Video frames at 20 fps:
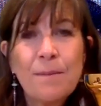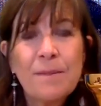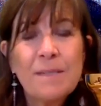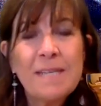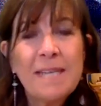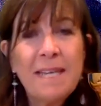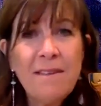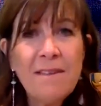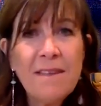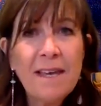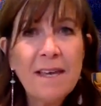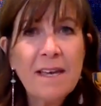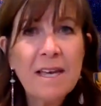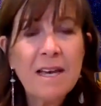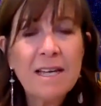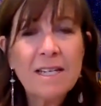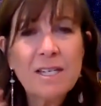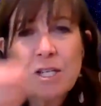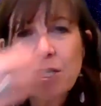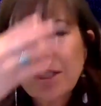Take that
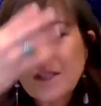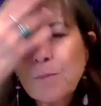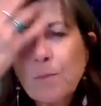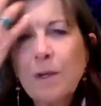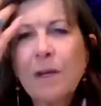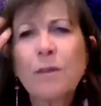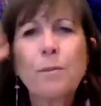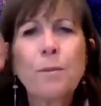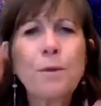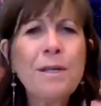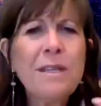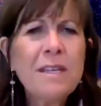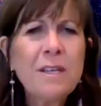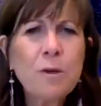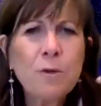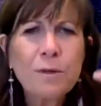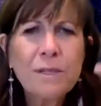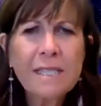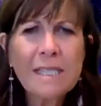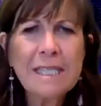conscious breath, breathe
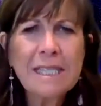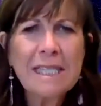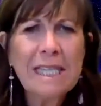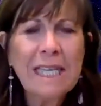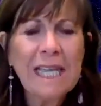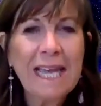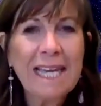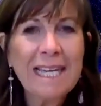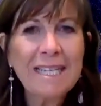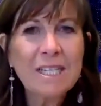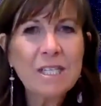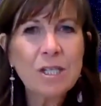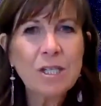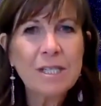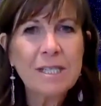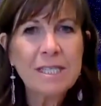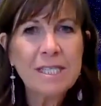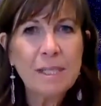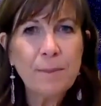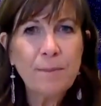in crystalline light to
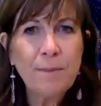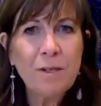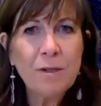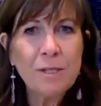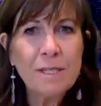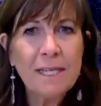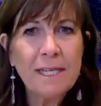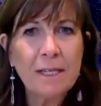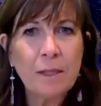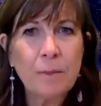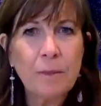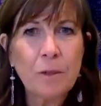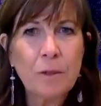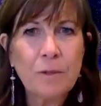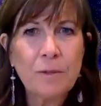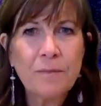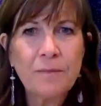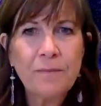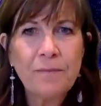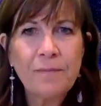the tip of your
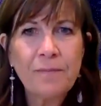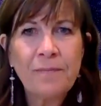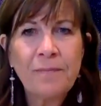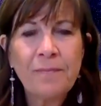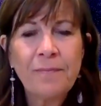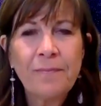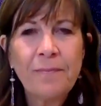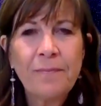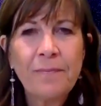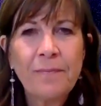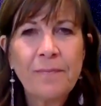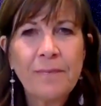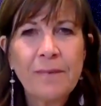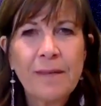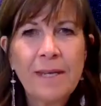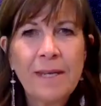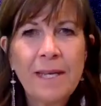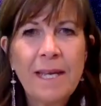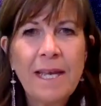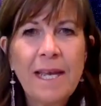tailbone.
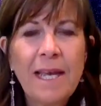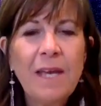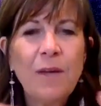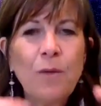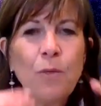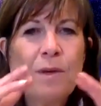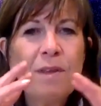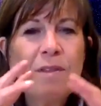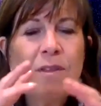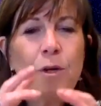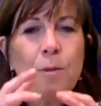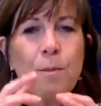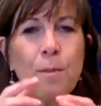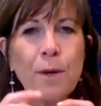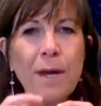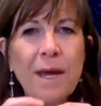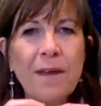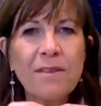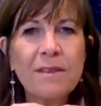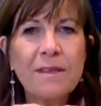And with your
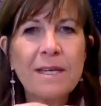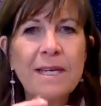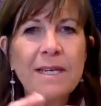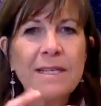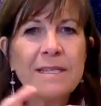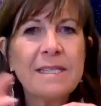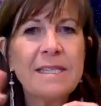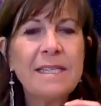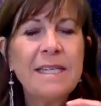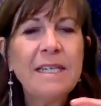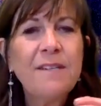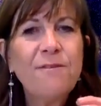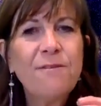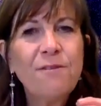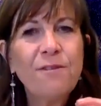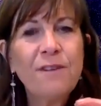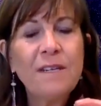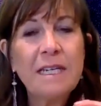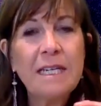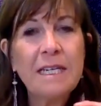breath, see an
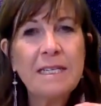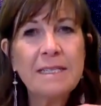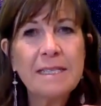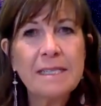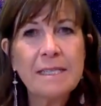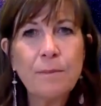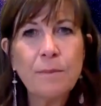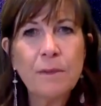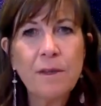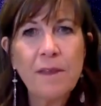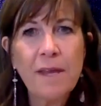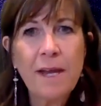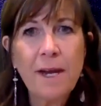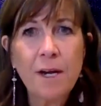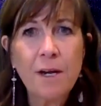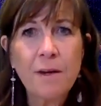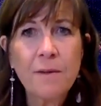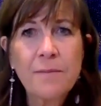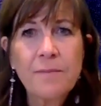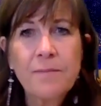infinity symbol
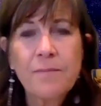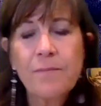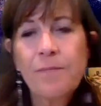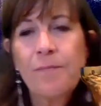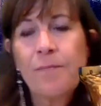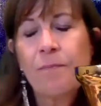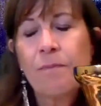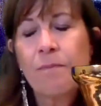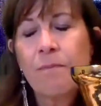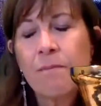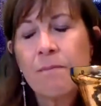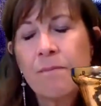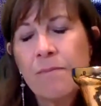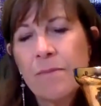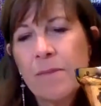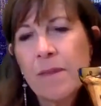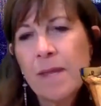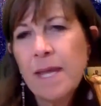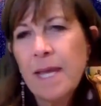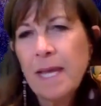there.
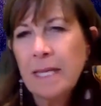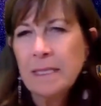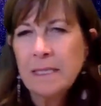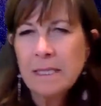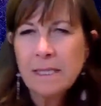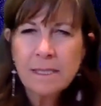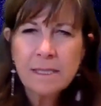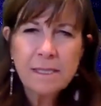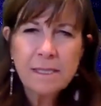And